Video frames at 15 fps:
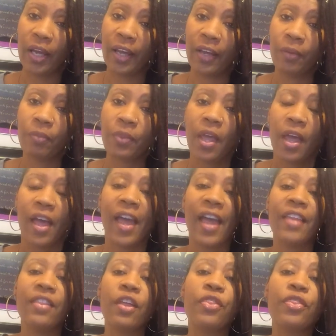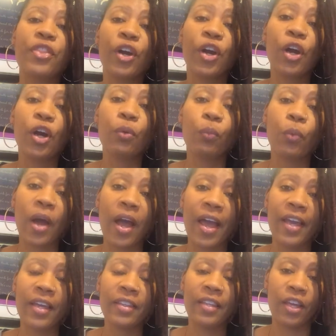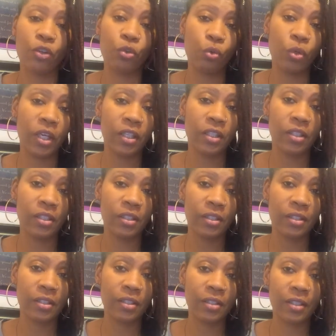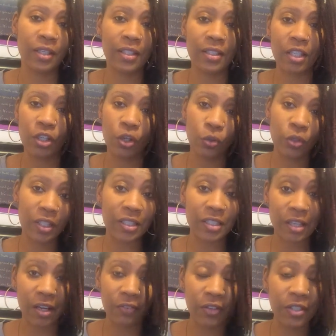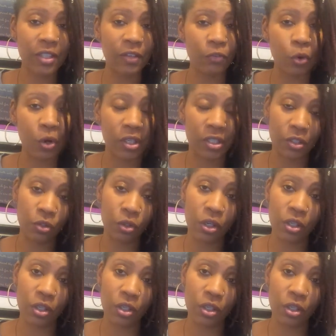Okay? And the third way that you can get to know this stuff is, of course,